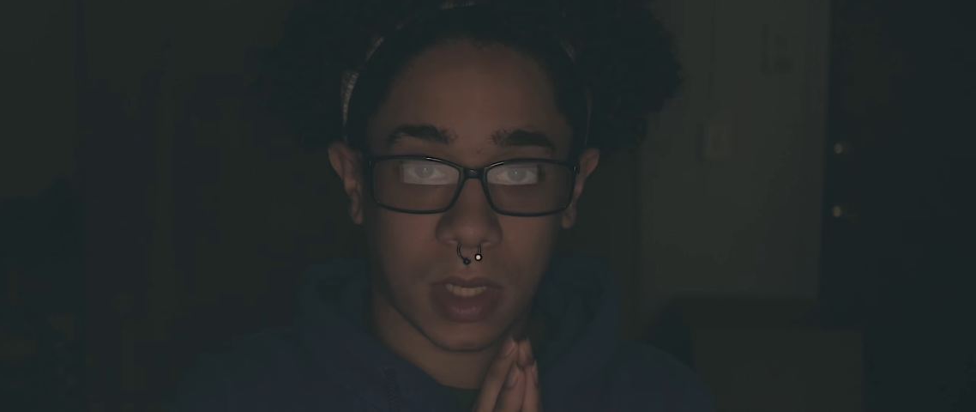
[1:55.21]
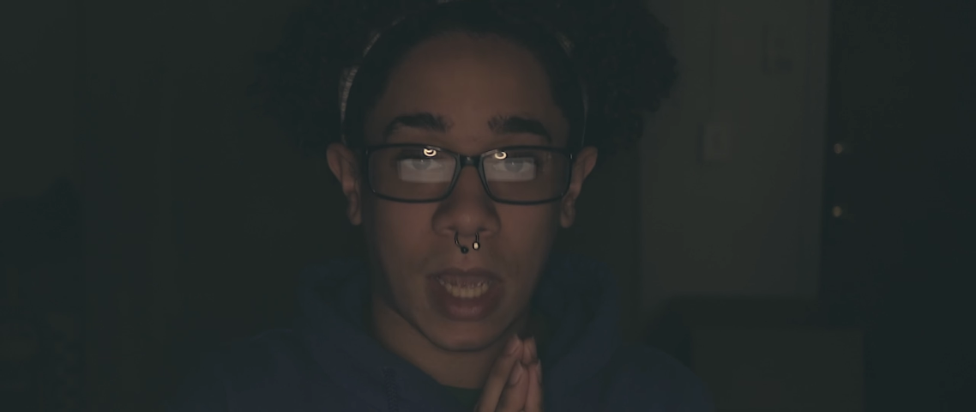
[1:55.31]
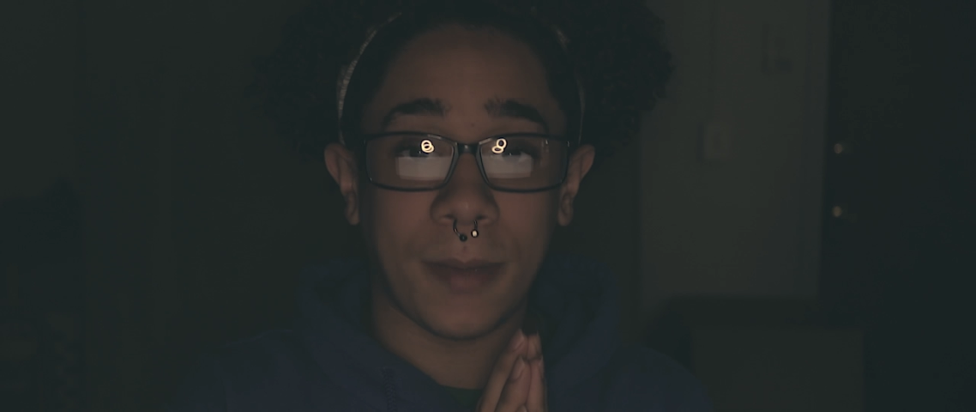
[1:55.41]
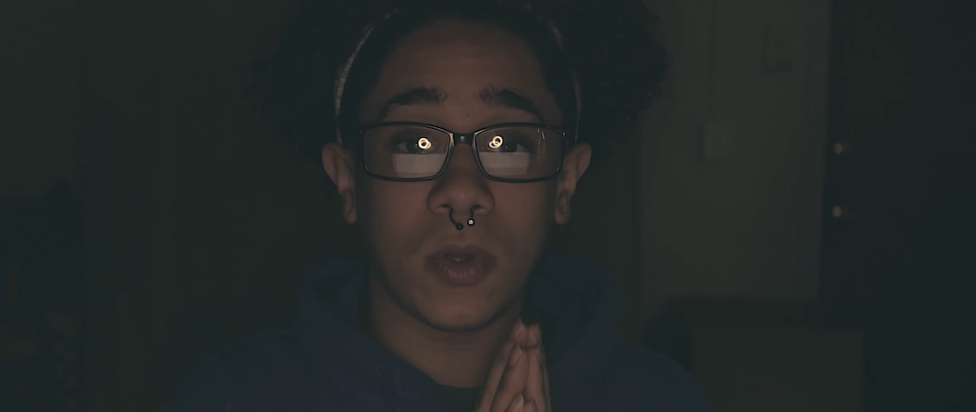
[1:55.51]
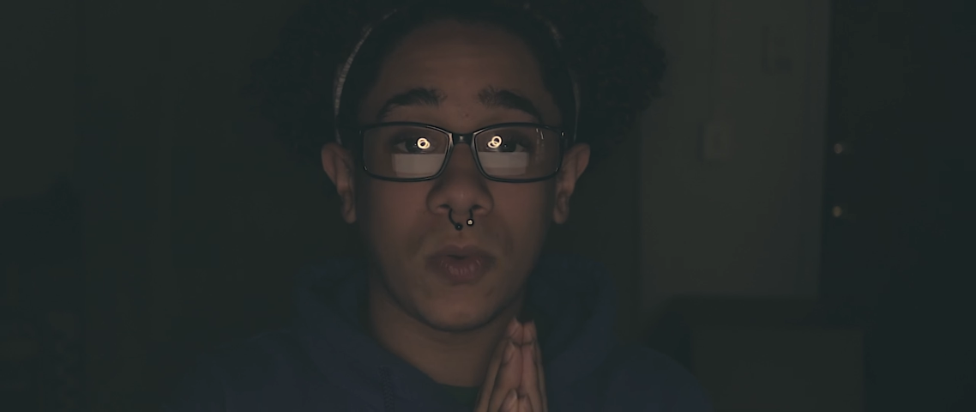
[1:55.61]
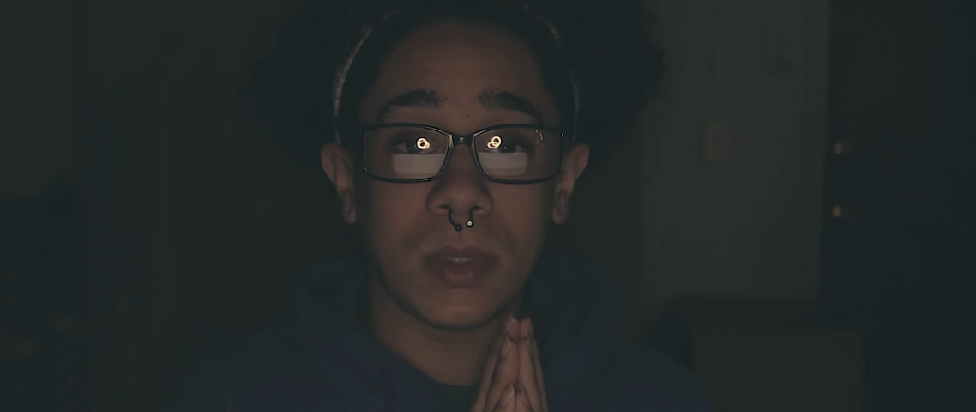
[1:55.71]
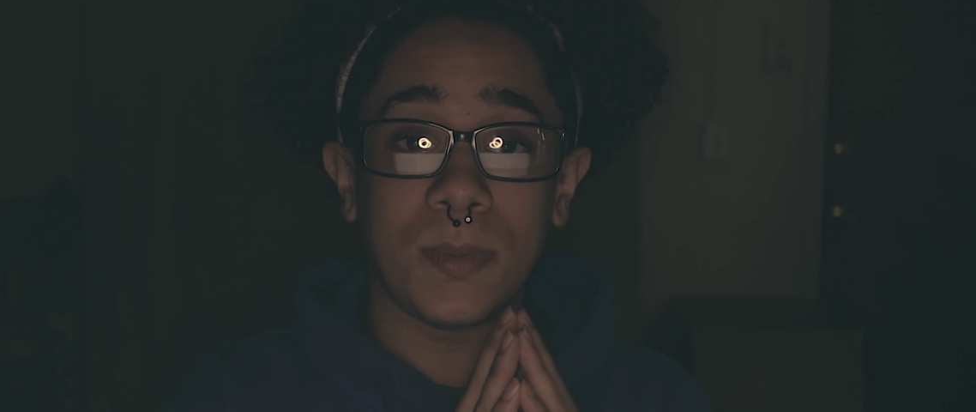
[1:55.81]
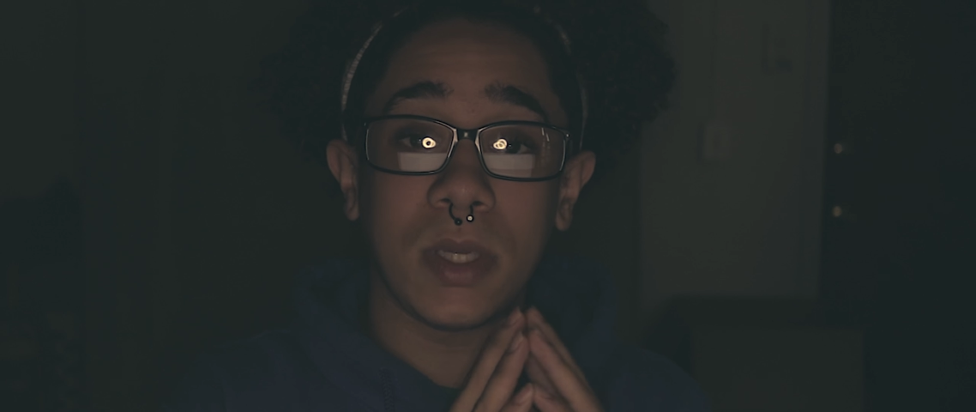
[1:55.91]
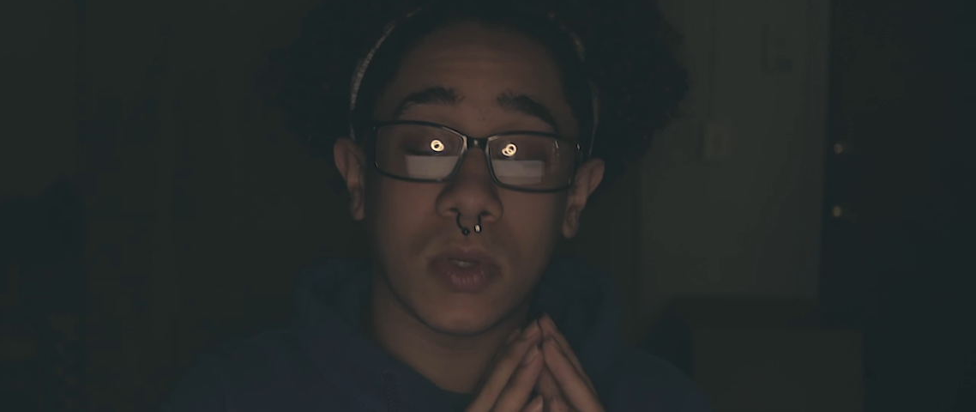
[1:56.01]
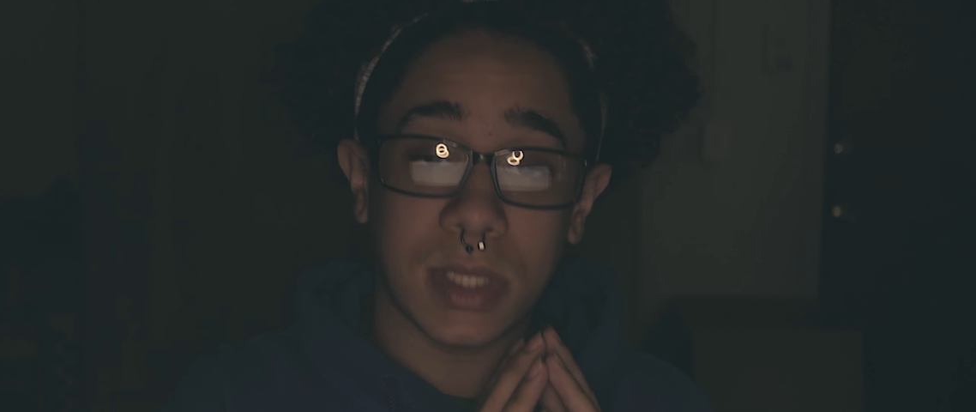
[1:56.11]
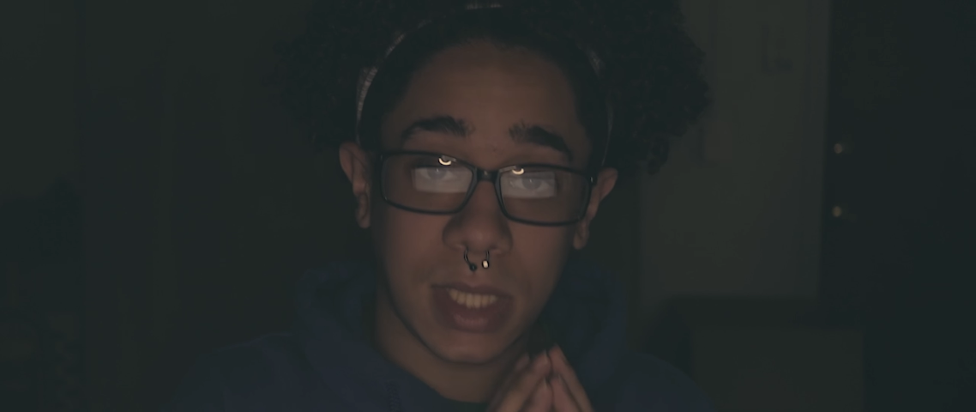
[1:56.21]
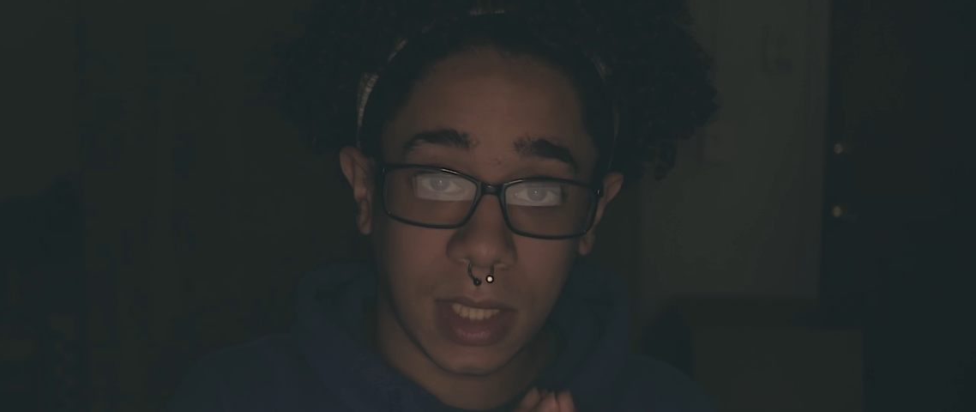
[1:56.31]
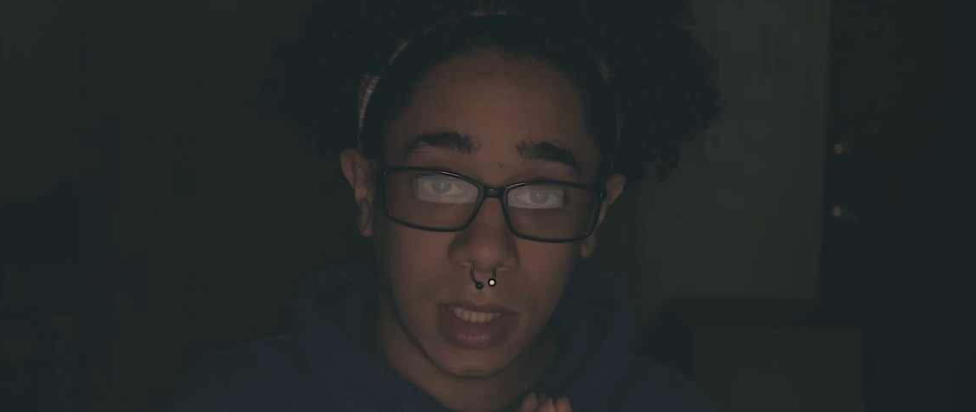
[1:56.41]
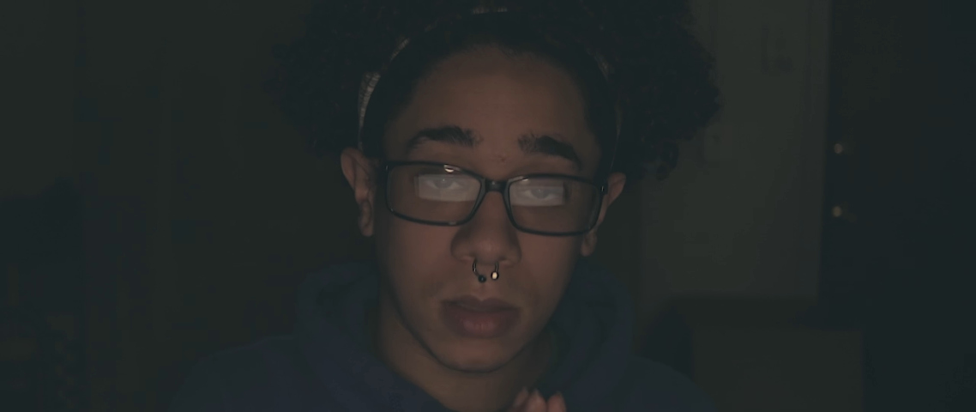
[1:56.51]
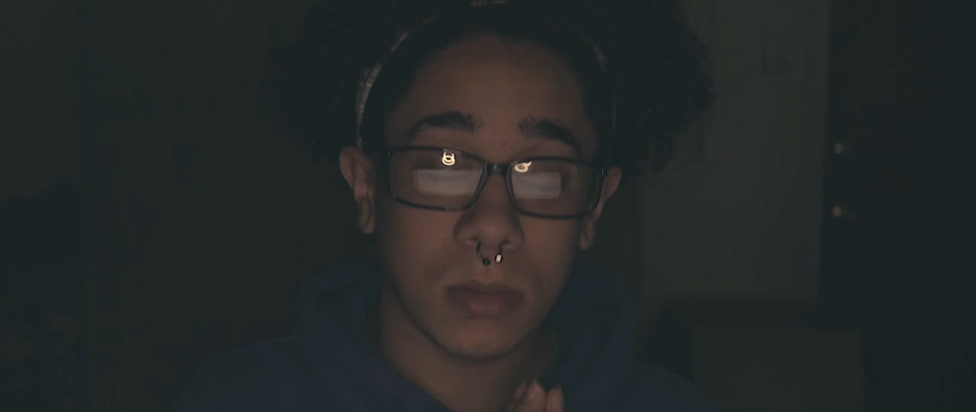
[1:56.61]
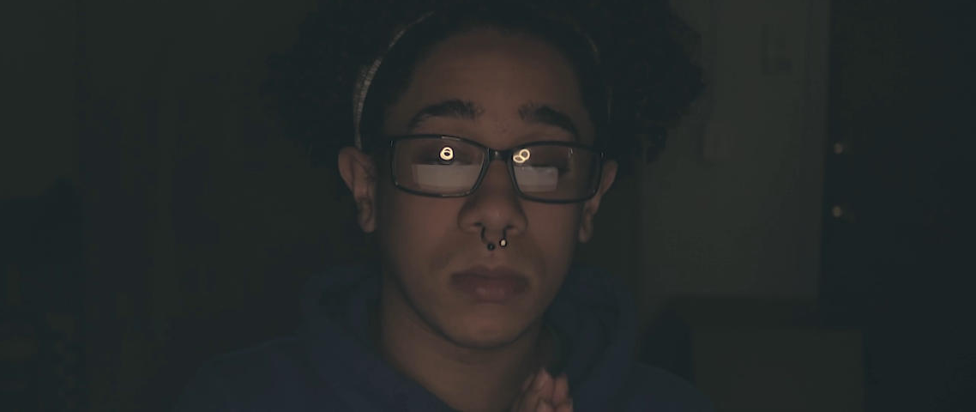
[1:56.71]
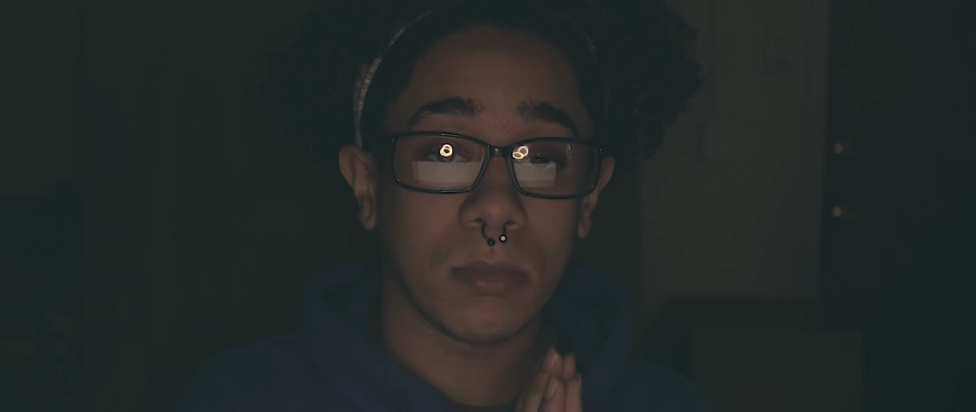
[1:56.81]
I'm going to be critiquing